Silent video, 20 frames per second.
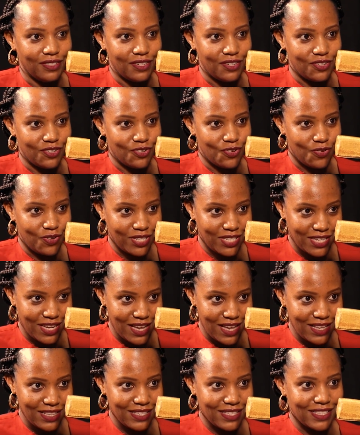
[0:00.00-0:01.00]

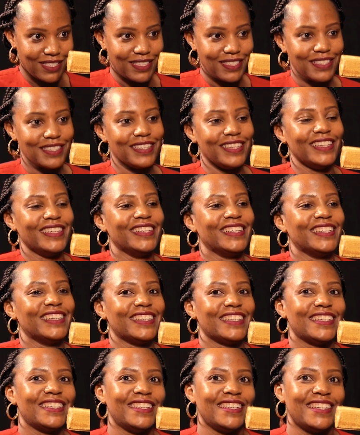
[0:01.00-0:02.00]
doctors.
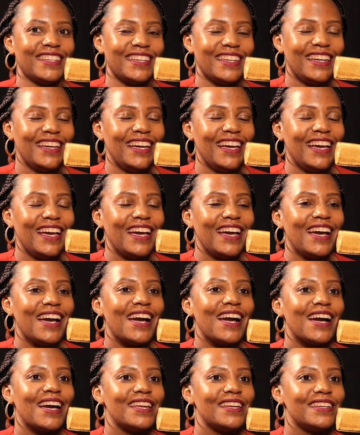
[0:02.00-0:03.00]

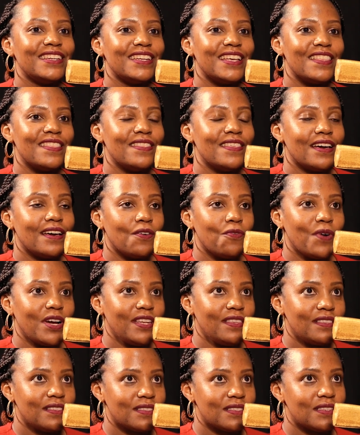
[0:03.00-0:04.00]
And
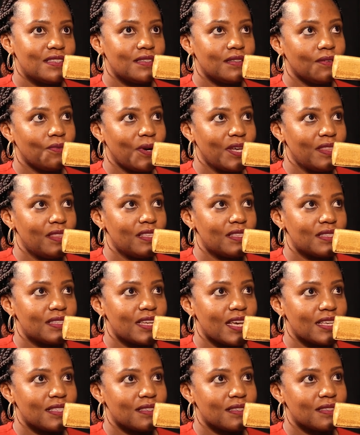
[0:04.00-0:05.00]
what this
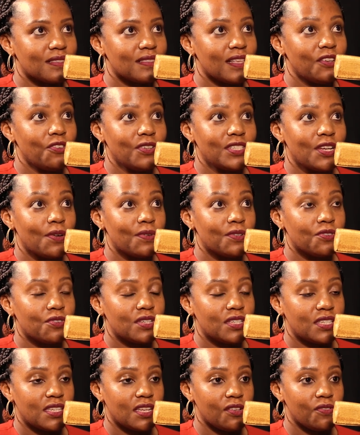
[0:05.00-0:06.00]
does is the doctor will
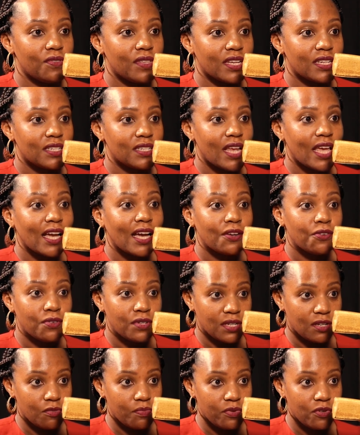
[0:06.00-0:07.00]
not tell you that I cannot
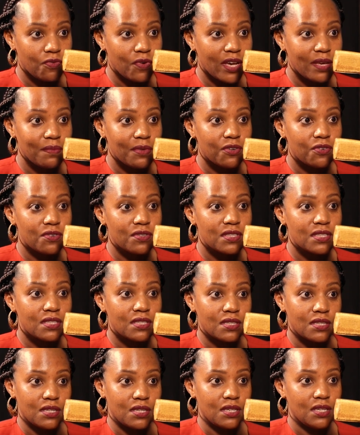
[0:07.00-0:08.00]
help you. Why?
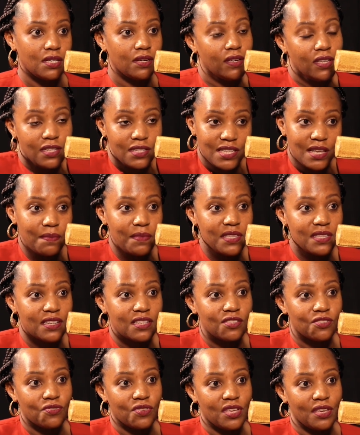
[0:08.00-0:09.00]
Because it's a
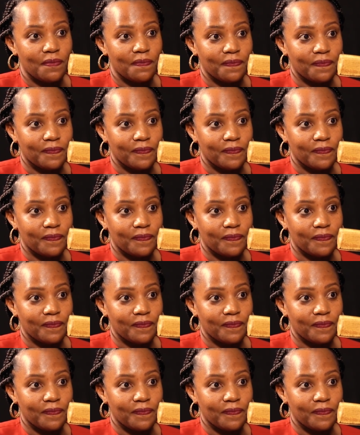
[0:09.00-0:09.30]
business to him.